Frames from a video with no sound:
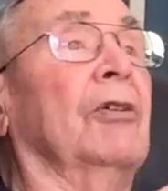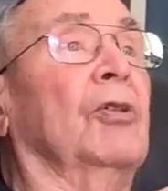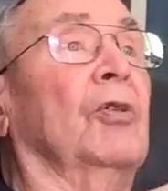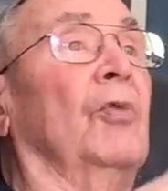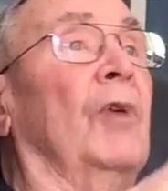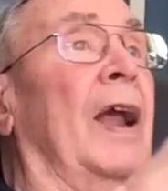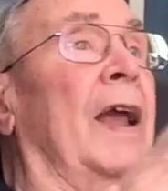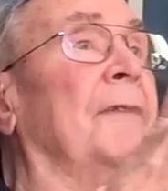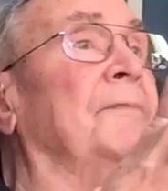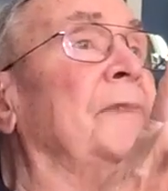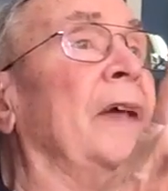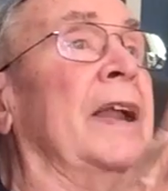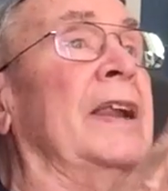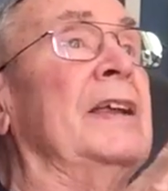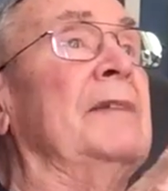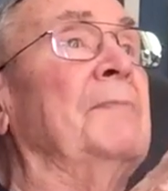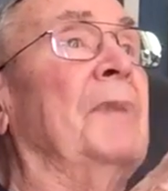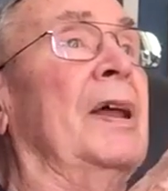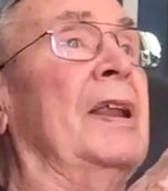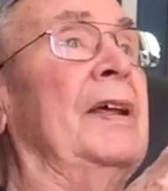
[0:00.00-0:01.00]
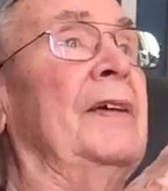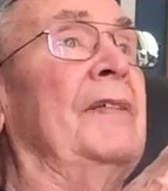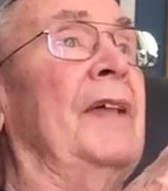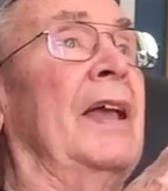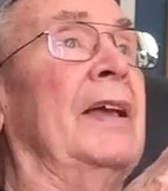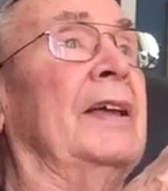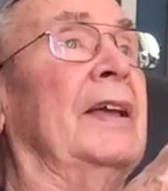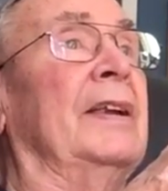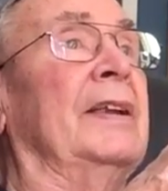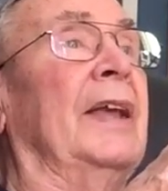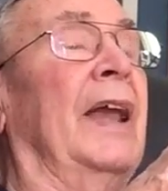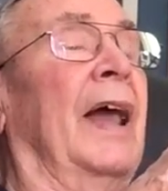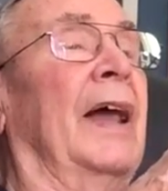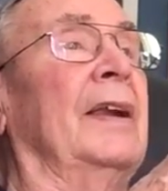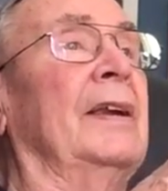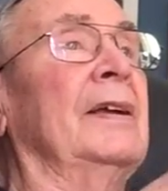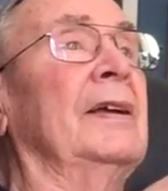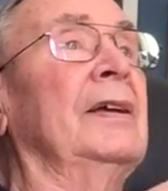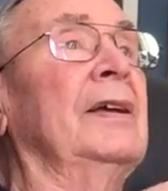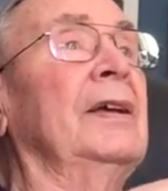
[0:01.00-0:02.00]
grabbed anybody they could
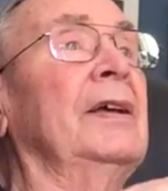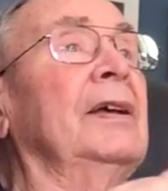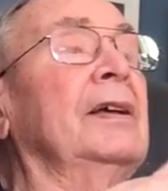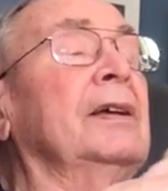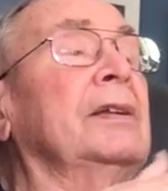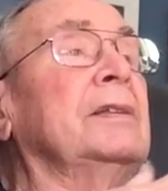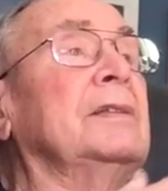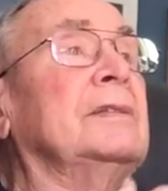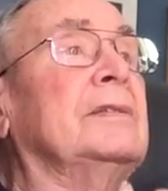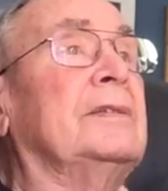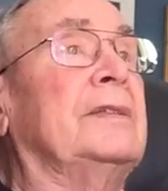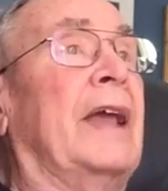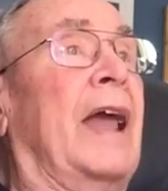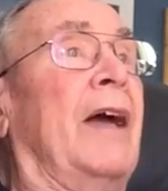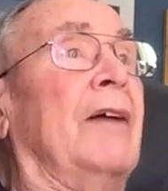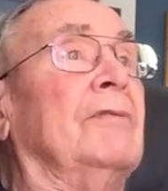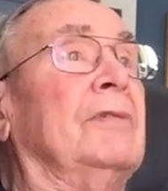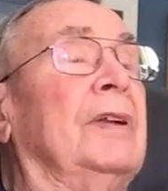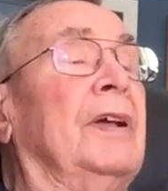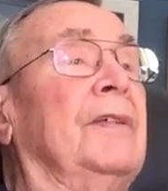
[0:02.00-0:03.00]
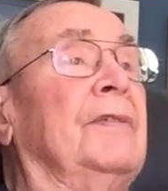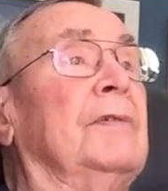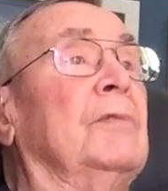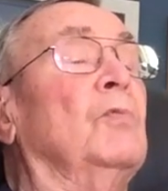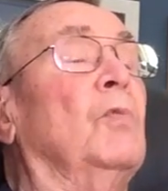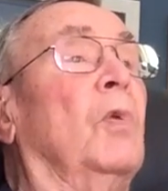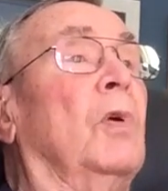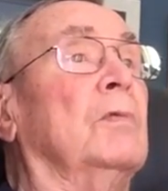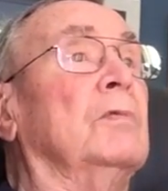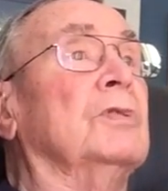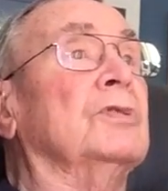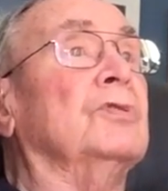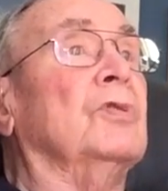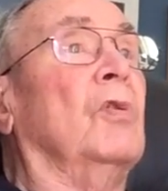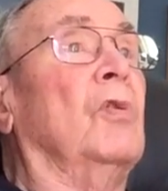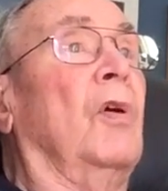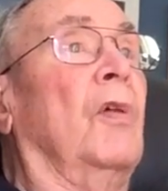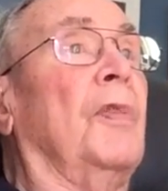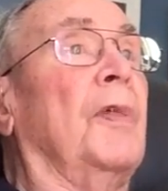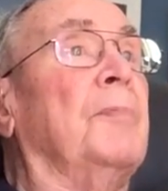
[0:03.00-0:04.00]
get down in what was
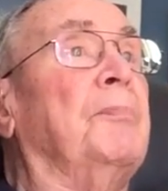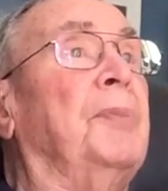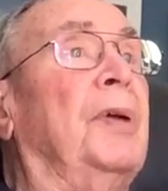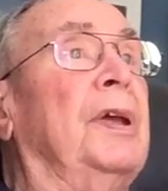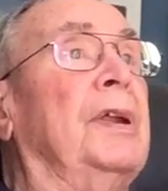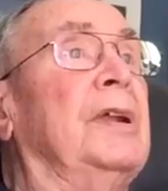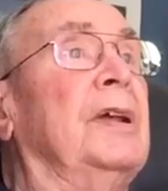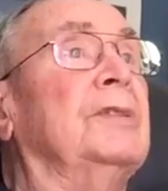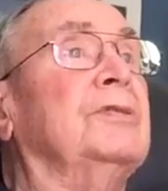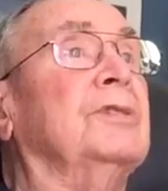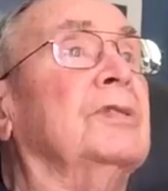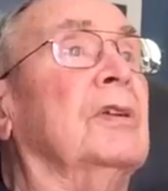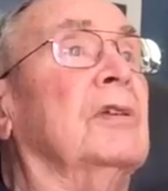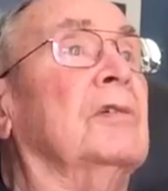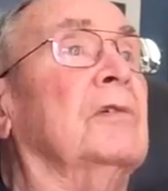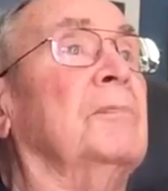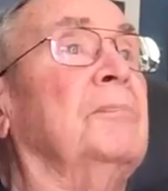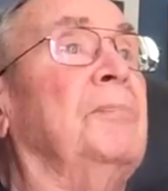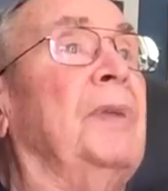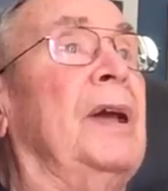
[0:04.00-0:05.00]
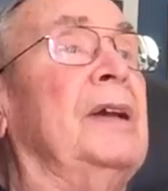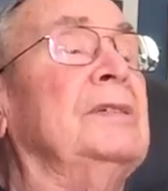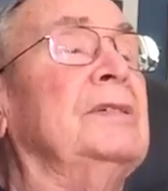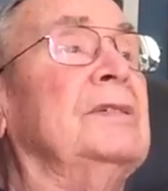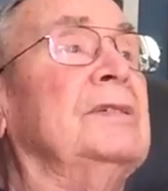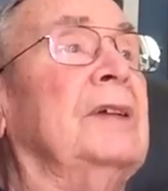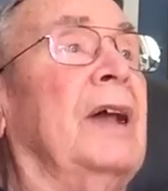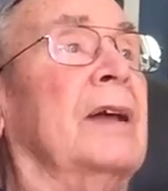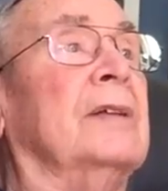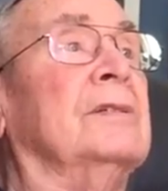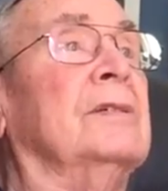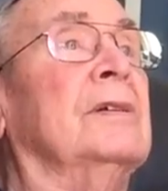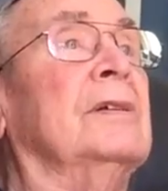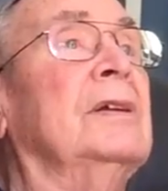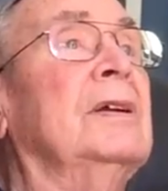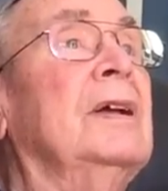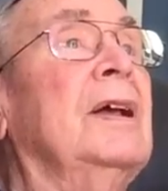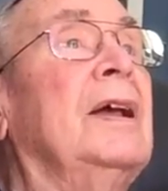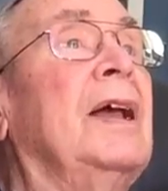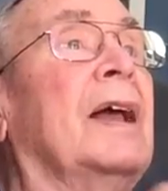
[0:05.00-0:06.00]
called the Peninsular Base Sector
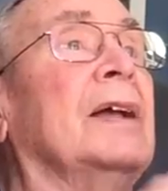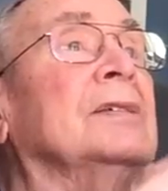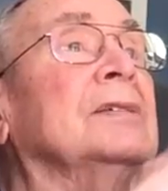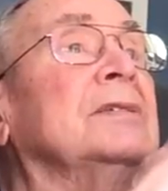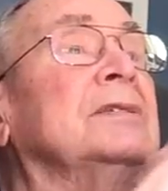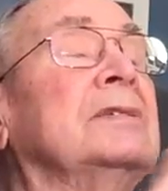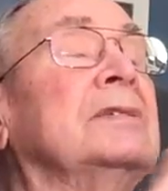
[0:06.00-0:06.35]
and